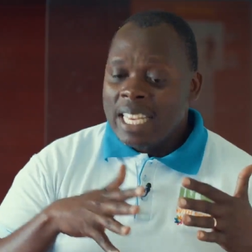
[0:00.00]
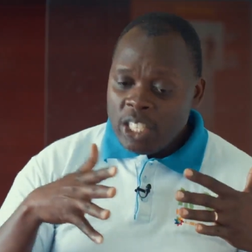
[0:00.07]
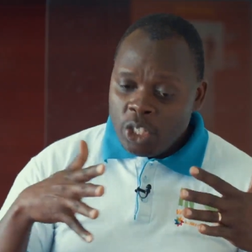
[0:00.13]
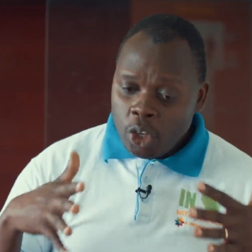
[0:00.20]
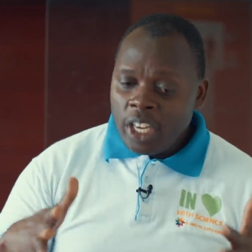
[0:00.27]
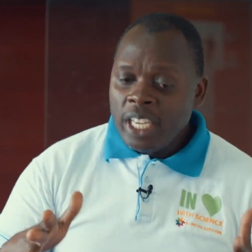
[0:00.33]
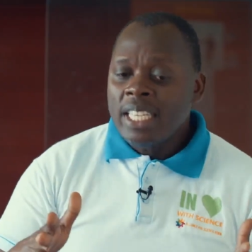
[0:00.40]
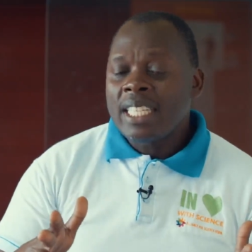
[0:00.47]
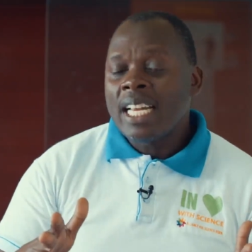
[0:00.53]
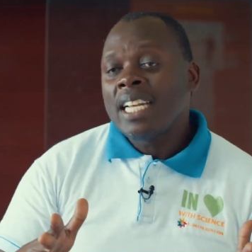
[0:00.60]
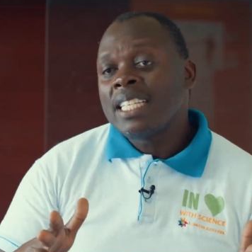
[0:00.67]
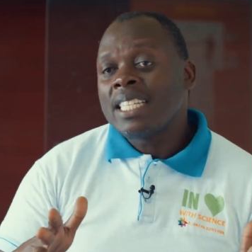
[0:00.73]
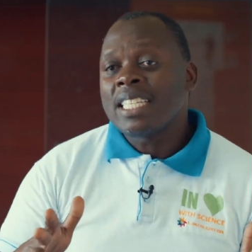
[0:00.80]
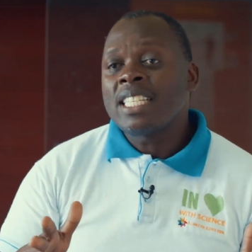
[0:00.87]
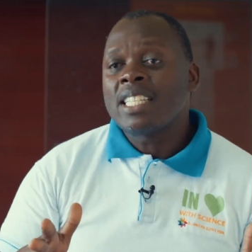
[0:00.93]
I joined
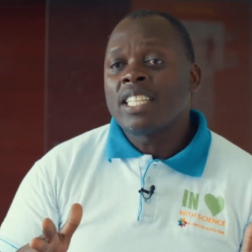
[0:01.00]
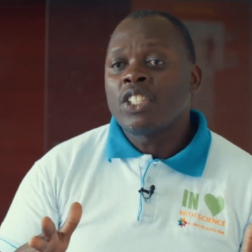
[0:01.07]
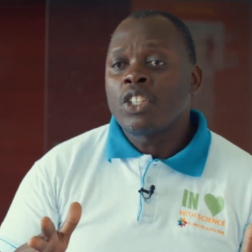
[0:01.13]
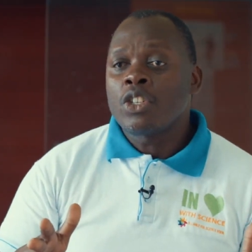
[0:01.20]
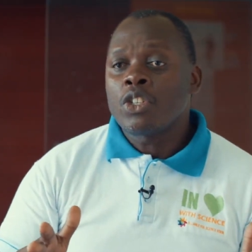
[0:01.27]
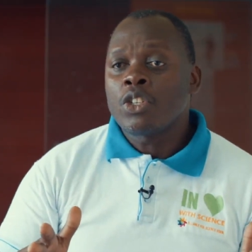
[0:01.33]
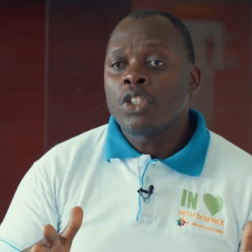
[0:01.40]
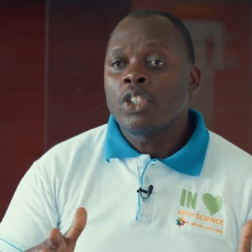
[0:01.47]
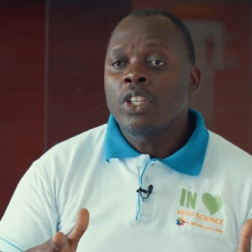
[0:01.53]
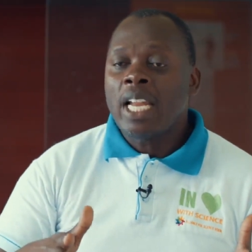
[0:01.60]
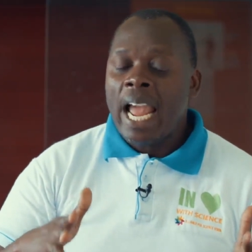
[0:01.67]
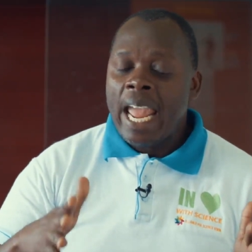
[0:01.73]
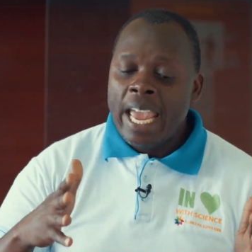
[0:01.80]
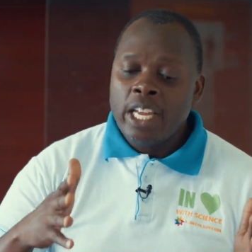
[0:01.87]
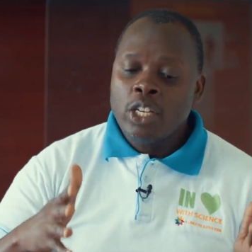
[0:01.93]
that research institution,
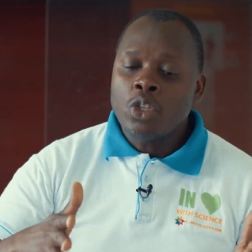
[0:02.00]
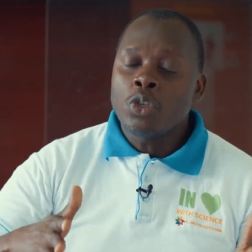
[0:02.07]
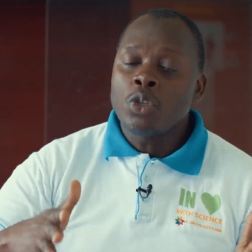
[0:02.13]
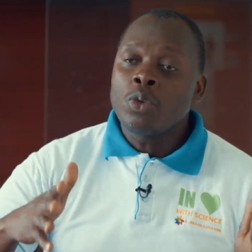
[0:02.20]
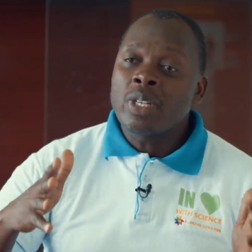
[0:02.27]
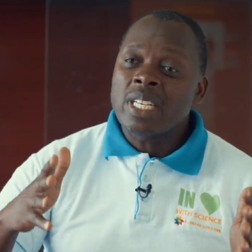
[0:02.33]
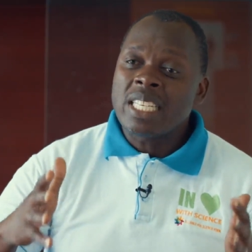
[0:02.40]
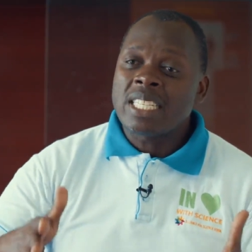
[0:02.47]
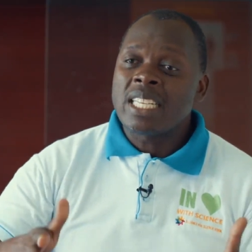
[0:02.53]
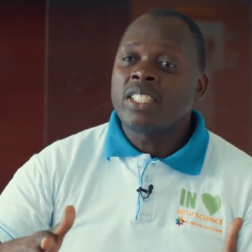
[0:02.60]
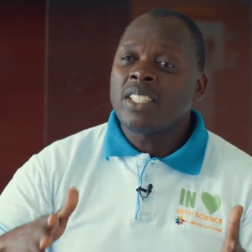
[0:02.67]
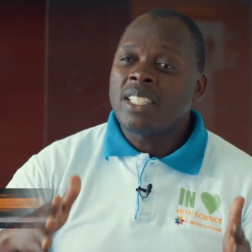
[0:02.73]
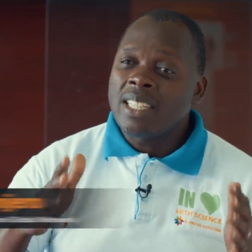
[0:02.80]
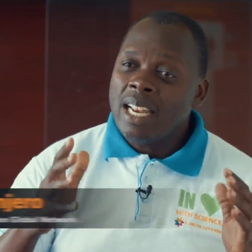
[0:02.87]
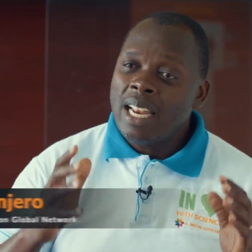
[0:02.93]
I had to do
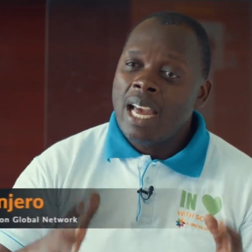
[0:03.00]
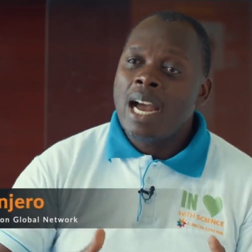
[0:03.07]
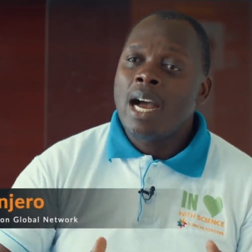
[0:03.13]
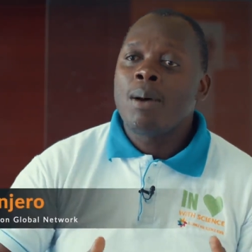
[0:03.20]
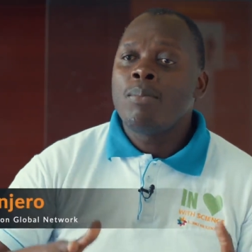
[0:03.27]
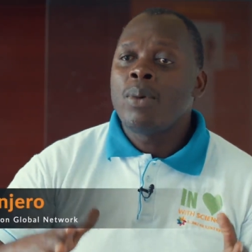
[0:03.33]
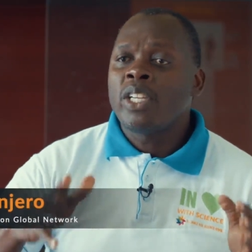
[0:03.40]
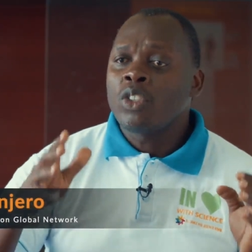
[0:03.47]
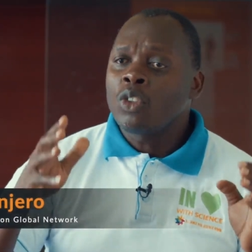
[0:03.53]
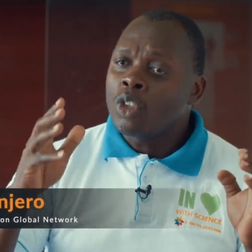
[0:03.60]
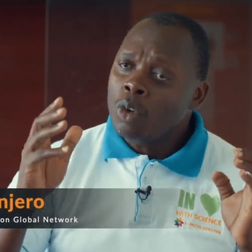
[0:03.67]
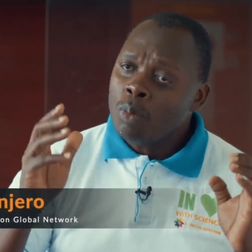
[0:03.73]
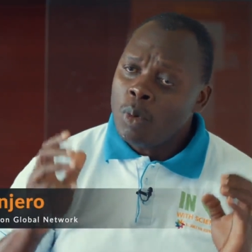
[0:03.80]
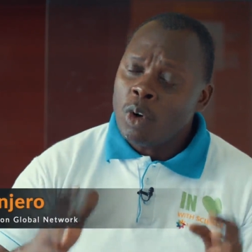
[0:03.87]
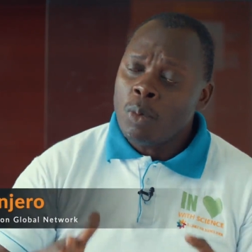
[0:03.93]
research in the lab and
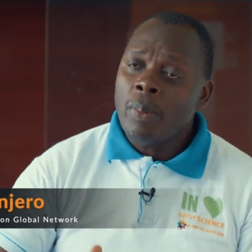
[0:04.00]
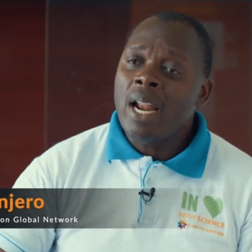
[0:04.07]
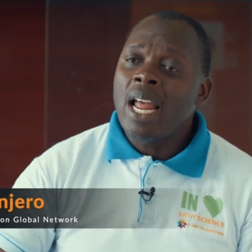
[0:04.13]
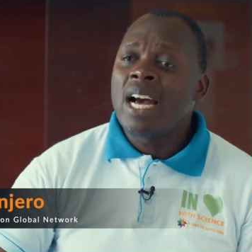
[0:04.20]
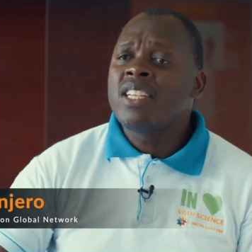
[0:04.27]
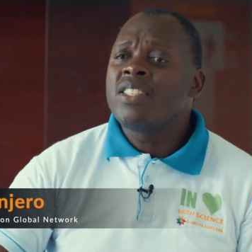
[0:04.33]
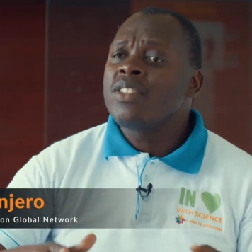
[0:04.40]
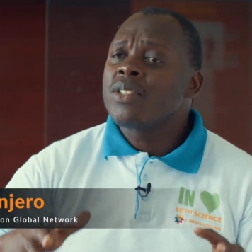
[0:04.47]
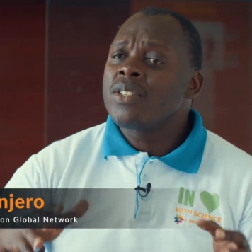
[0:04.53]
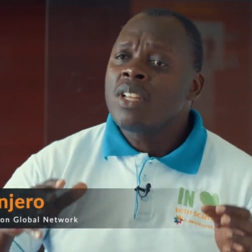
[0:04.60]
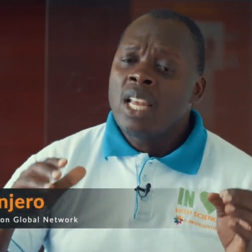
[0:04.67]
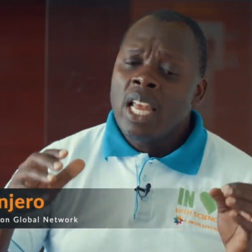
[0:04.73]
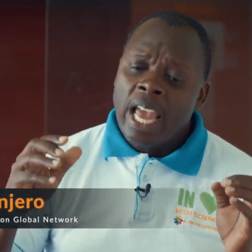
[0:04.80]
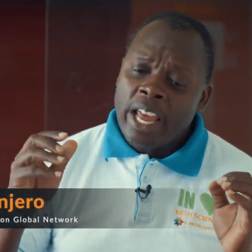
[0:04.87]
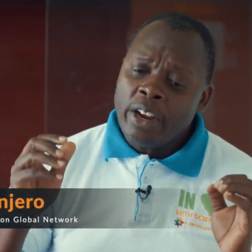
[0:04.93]
on plants
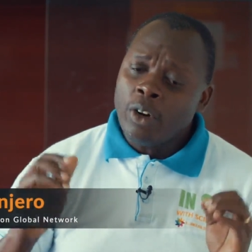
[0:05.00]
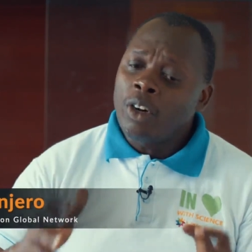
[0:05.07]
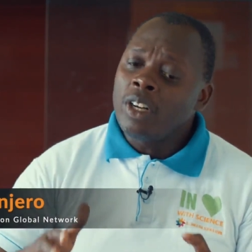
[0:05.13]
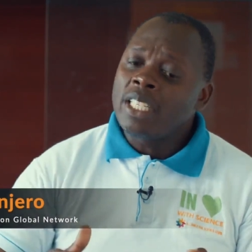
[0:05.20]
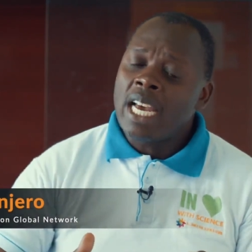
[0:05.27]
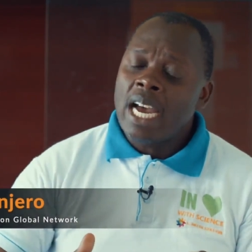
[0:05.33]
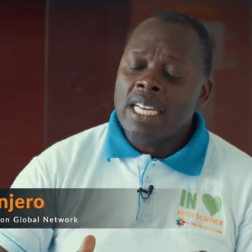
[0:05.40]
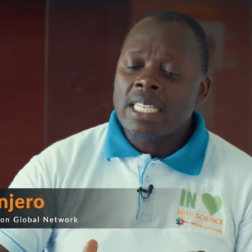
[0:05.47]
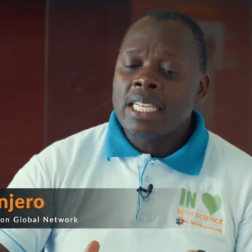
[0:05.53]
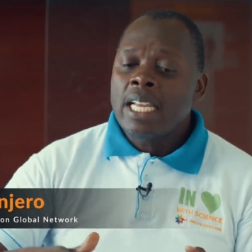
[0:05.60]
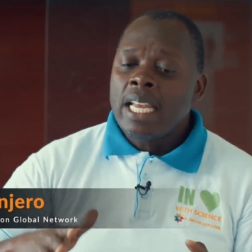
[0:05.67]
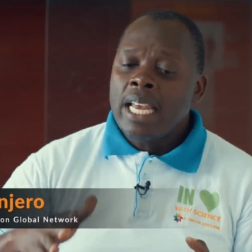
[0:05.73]
and all that.